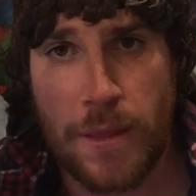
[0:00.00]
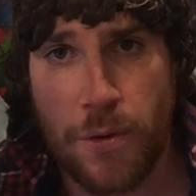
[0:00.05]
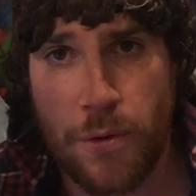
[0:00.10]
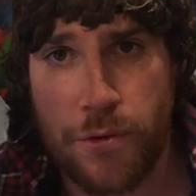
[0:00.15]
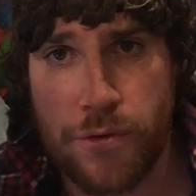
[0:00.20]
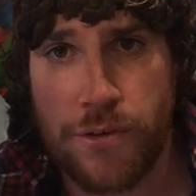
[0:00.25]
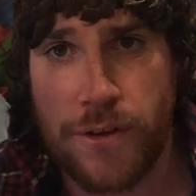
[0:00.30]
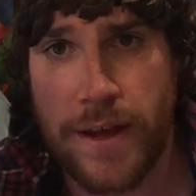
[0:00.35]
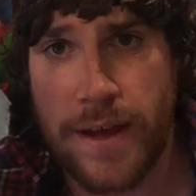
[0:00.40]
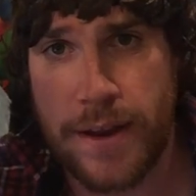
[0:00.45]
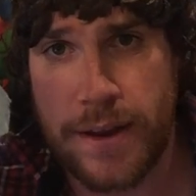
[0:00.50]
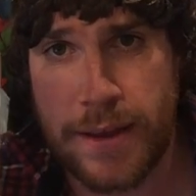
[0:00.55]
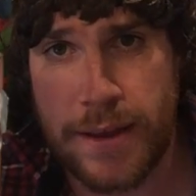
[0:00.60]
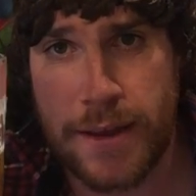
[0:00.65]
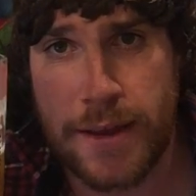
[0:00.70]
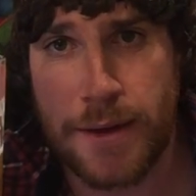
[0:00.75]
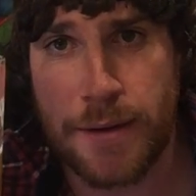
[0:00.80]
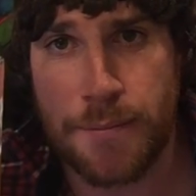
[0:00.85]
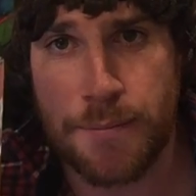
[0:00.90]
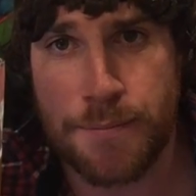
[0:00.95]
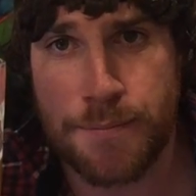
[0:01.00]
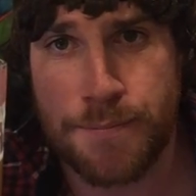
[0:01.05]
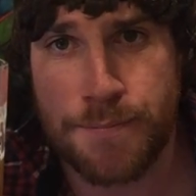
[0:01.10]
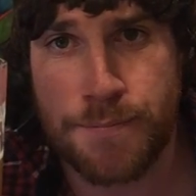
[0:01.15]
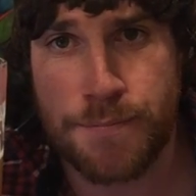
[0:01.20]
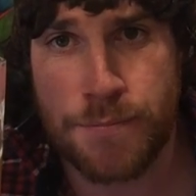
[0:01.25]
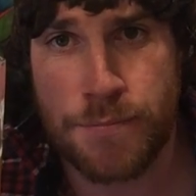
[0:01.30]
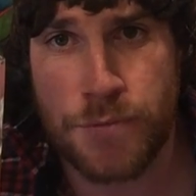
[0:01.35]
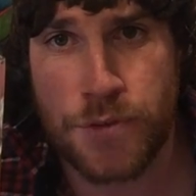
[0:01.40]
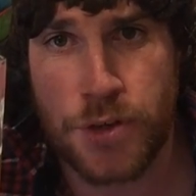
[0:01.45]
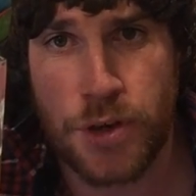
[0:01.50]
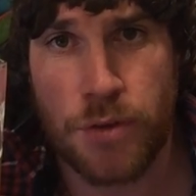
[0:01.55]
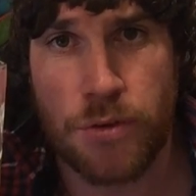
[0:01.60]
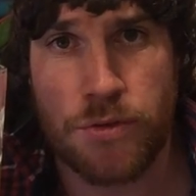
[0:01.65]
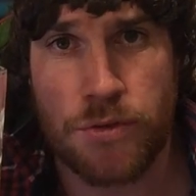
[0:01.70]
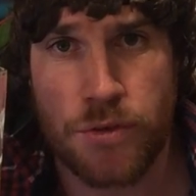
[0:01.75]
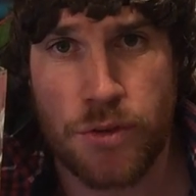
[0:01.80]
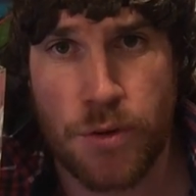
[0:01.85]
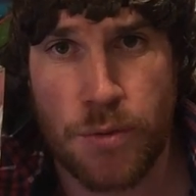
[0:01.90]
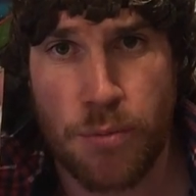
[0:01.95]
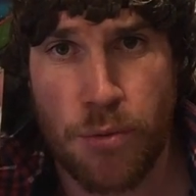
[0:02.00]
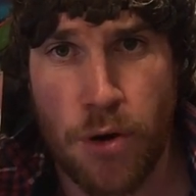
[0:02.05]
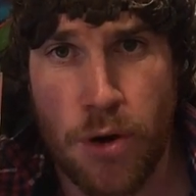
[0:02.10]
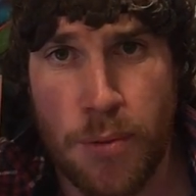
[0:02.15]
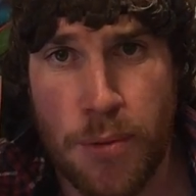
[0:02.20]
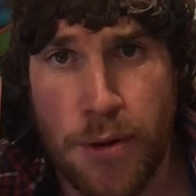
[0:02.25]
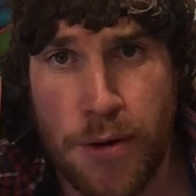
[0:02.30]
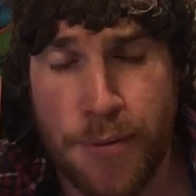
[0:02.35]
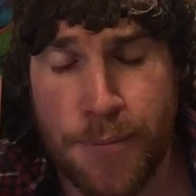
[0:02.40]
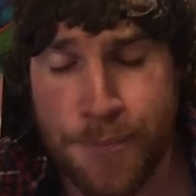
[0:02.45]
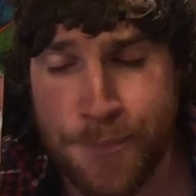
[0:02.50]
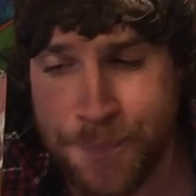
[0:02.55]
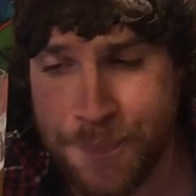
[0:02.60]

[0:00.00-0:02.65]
Also adding gelatin to the primary.